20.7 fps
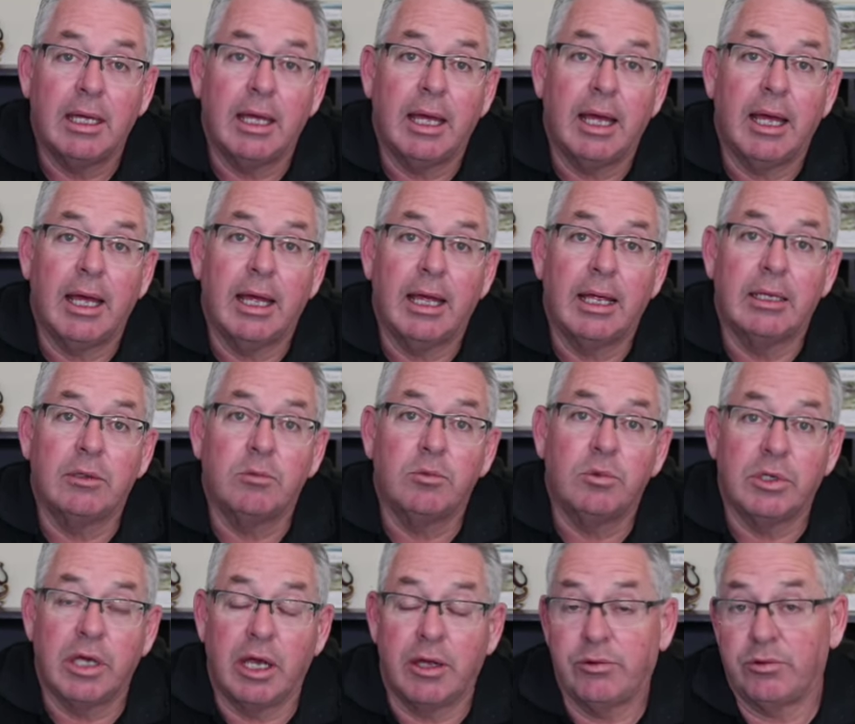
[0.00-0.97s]
and
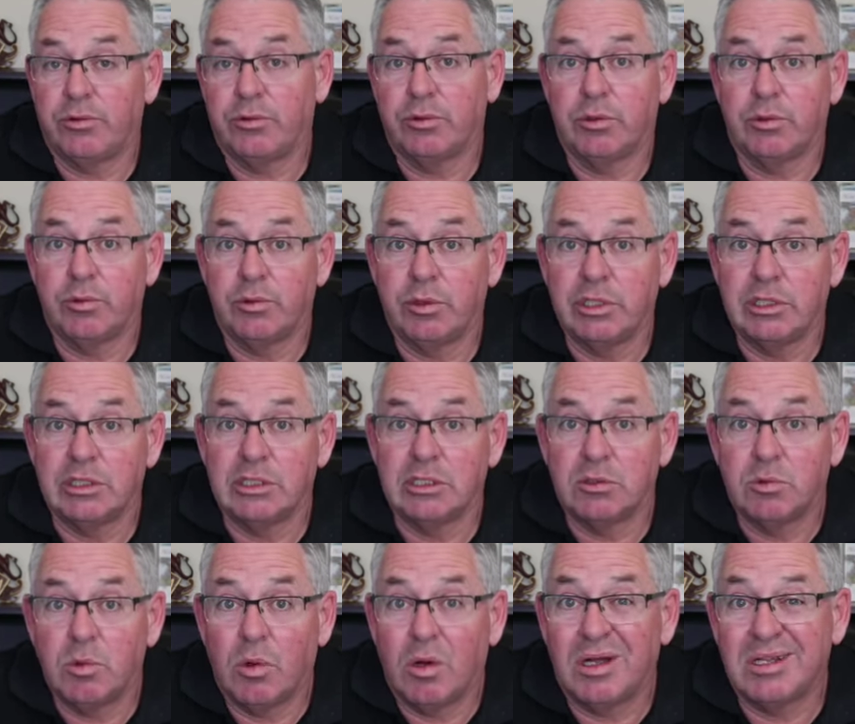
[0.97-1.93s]
we'll go through the
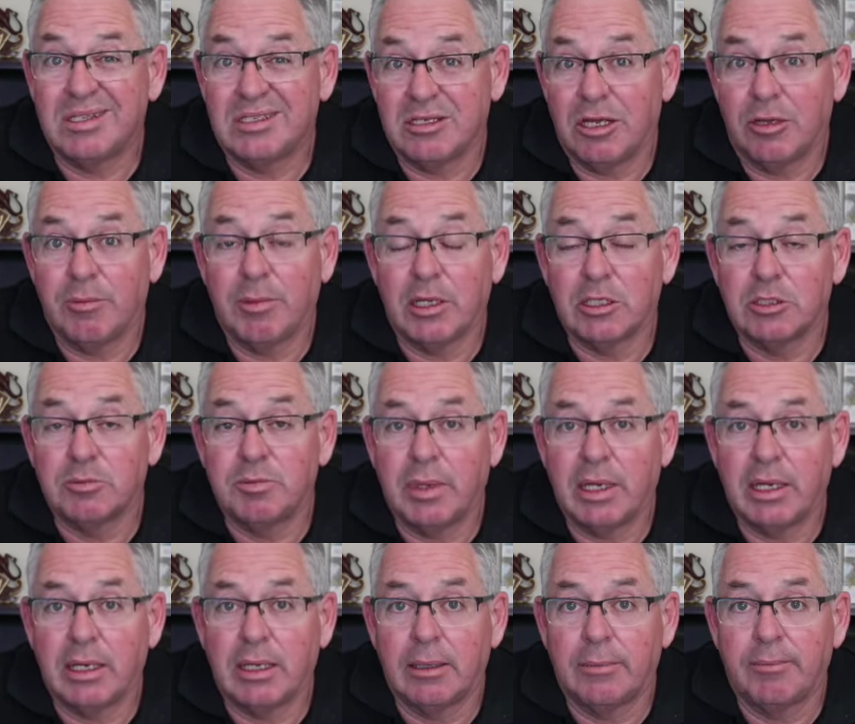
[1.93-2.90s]
reasons why it's so much
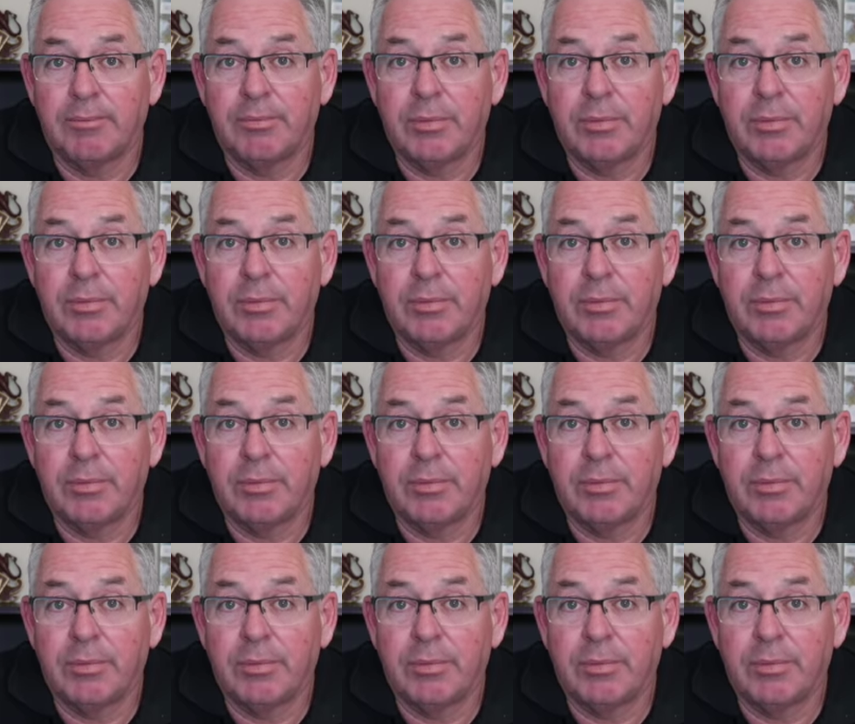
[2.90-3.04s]
better.